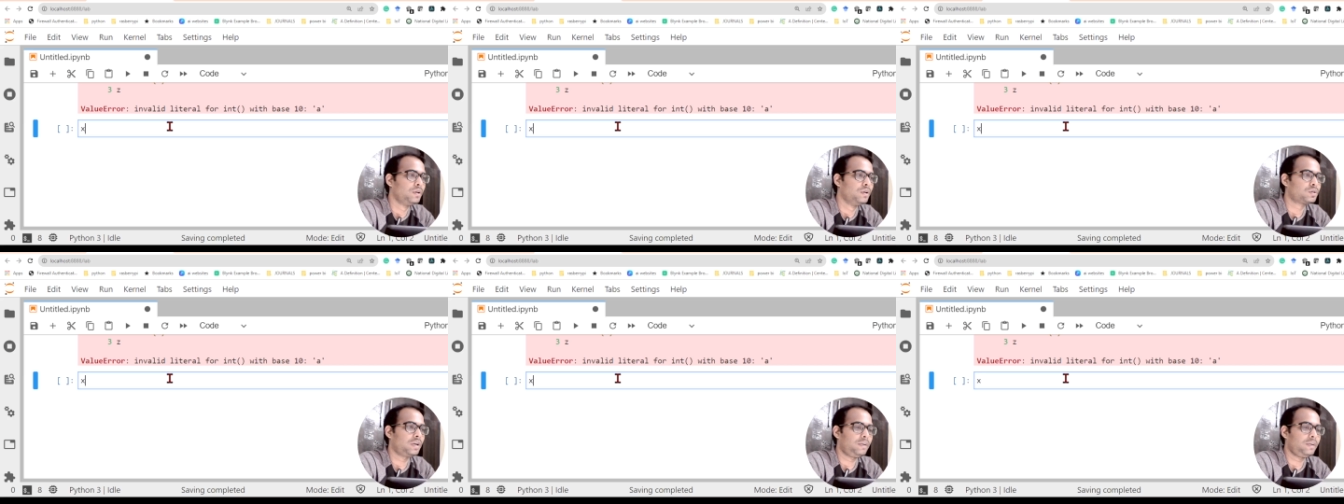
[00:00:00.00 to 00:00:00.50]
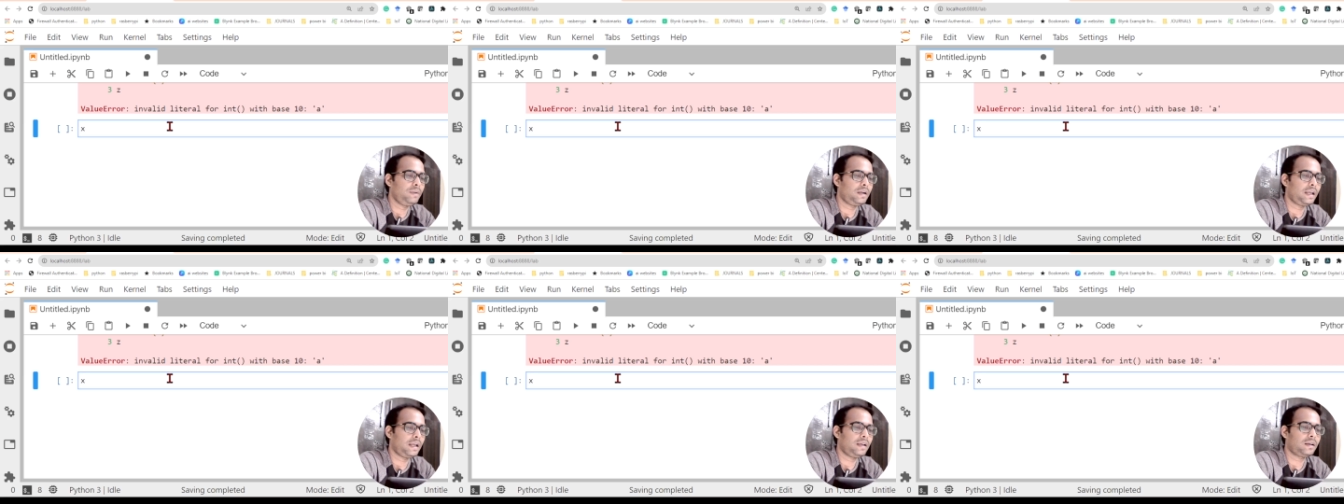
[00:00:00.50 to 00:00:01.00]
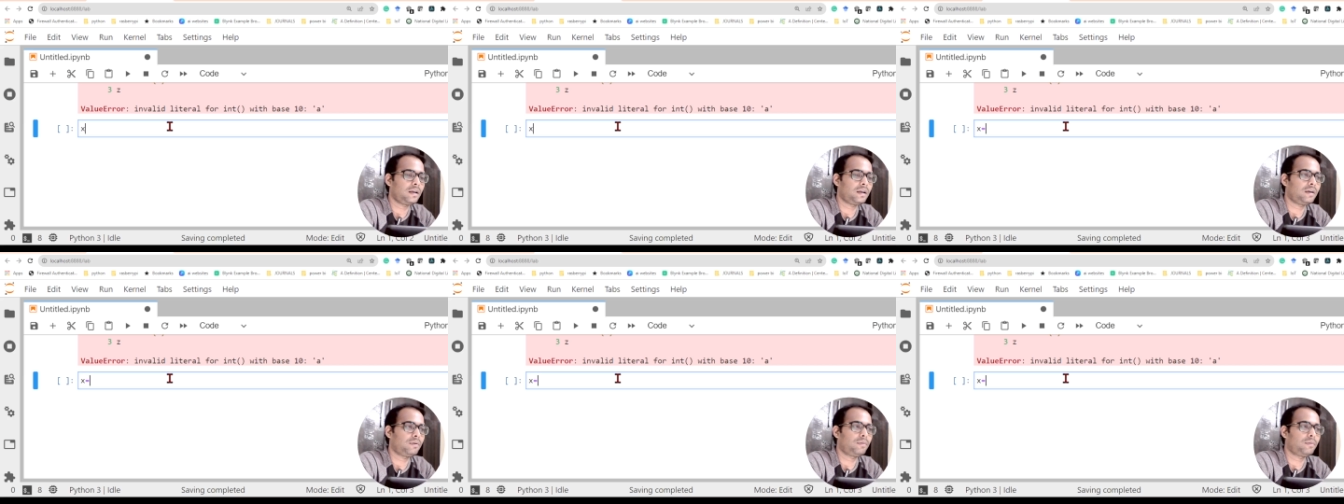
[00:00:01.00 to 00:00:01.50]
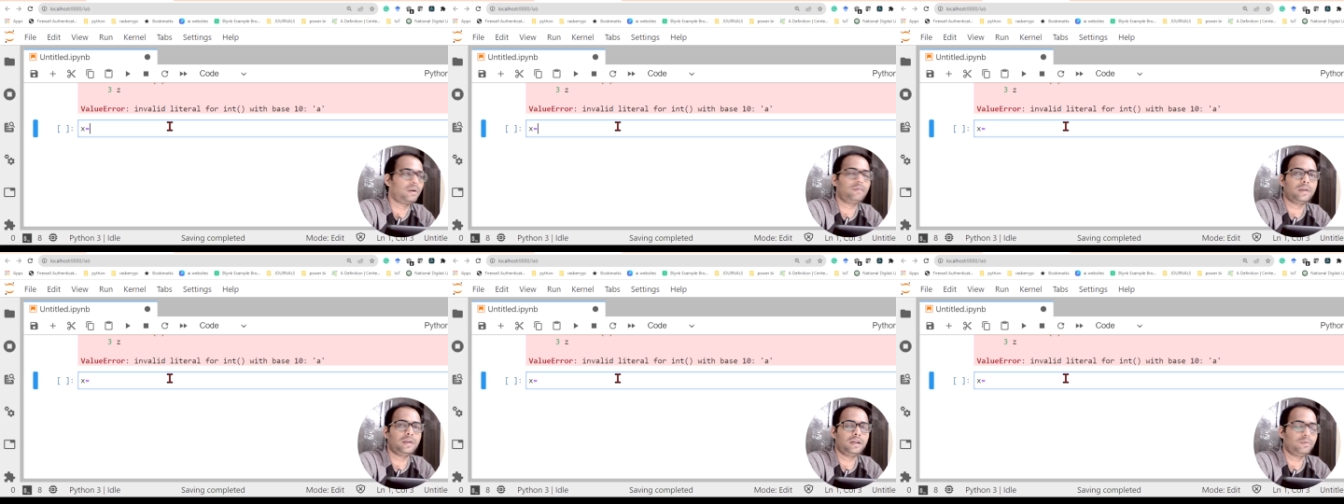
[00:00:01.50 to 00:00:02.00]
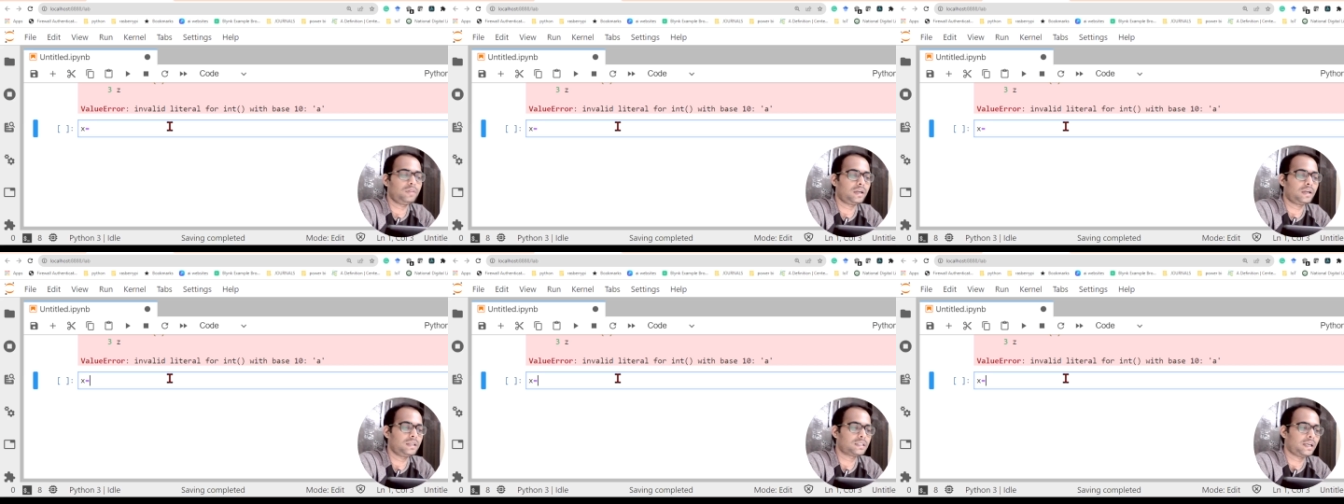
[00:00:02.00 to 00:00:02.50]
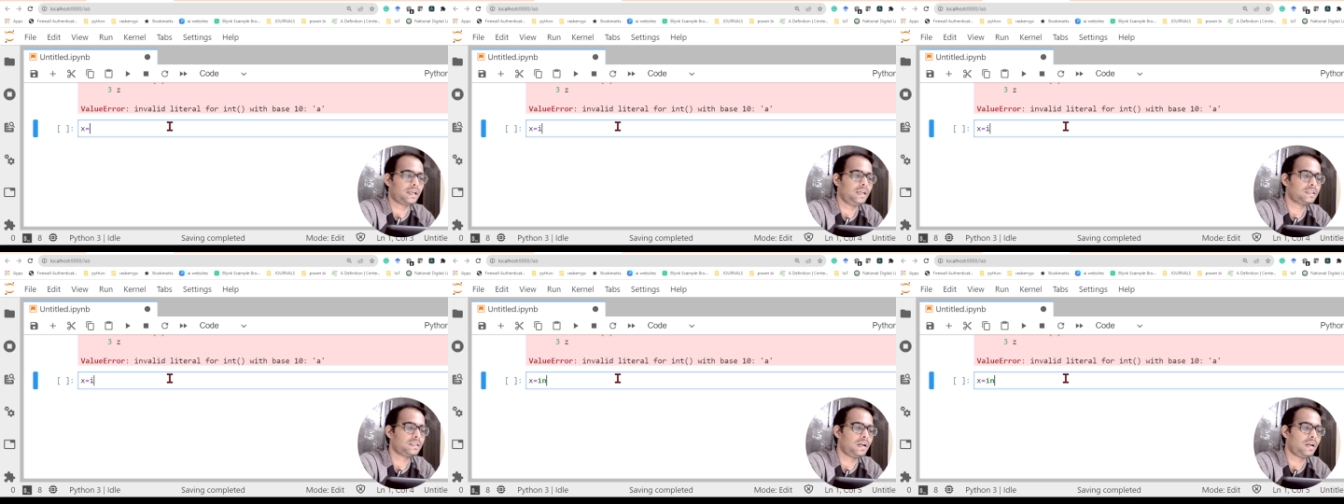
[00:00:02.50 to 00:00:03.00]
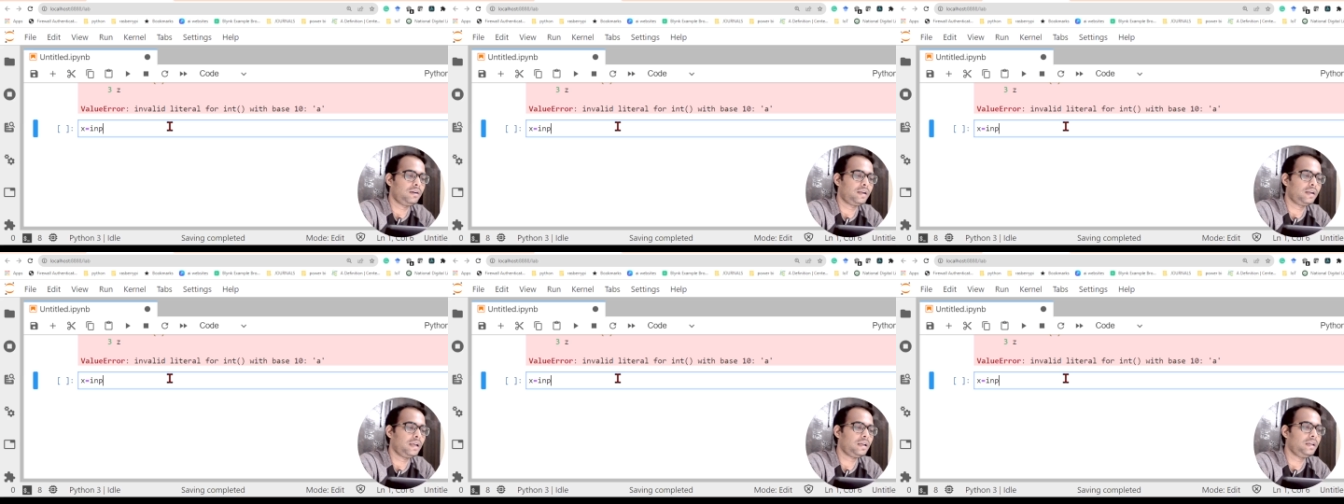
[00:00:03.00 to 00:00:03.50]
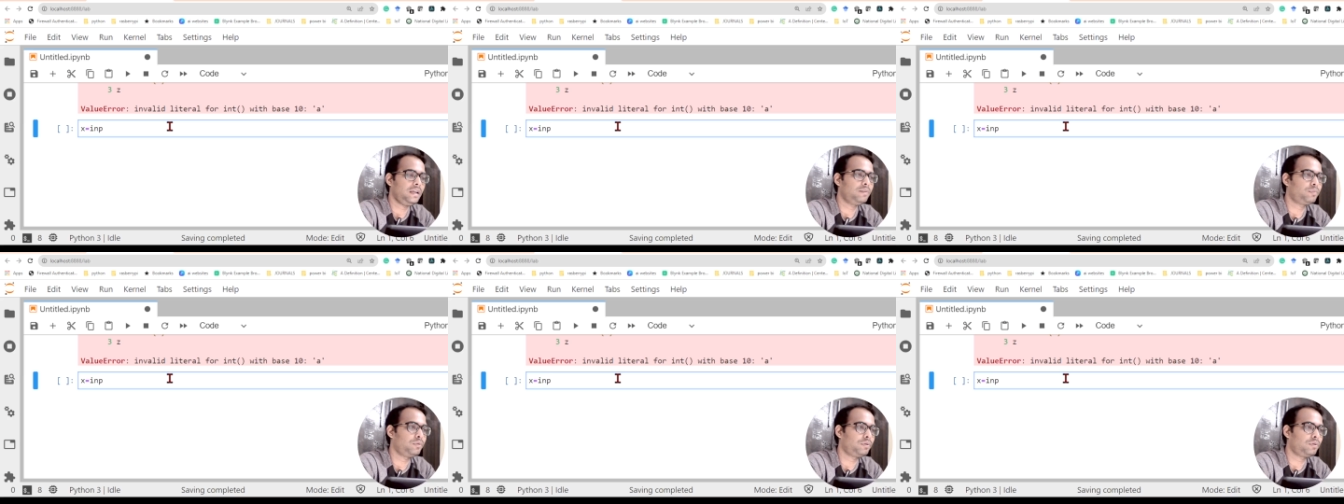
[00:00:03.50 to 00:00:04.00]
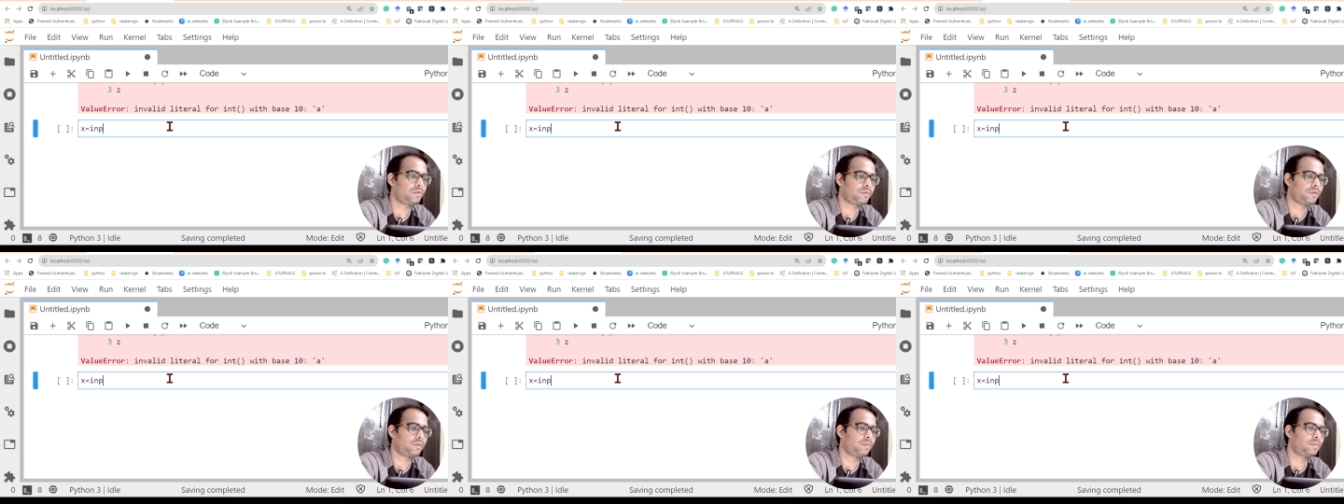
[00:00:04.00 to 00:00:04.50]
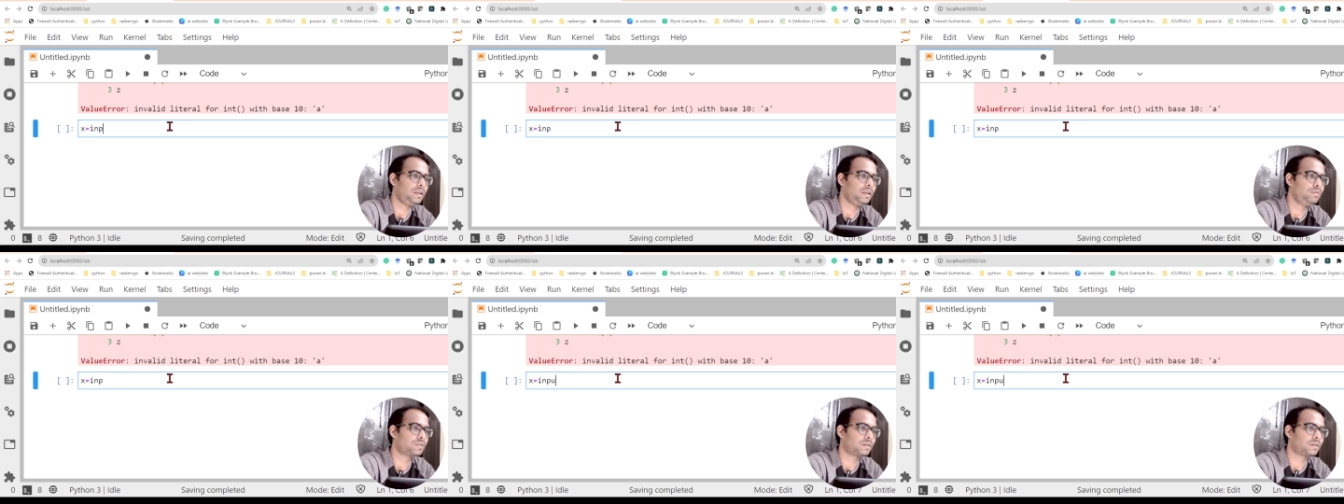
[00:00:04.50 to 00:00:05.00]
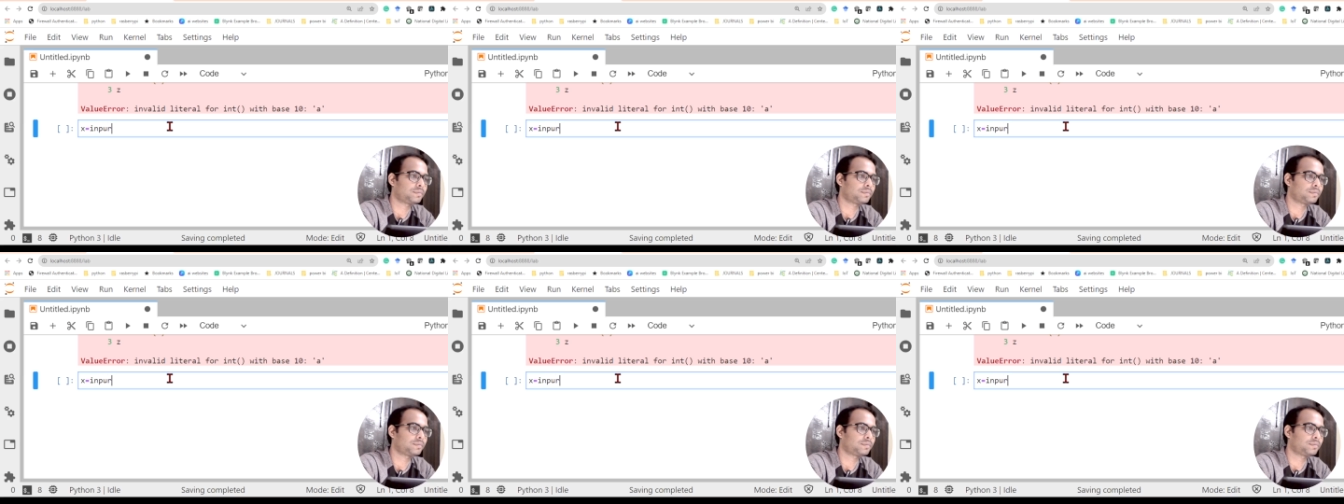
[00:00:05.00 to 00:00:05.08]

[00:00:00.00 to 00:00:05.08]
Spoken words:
So let me take one variable that is x and I will take a input from the user.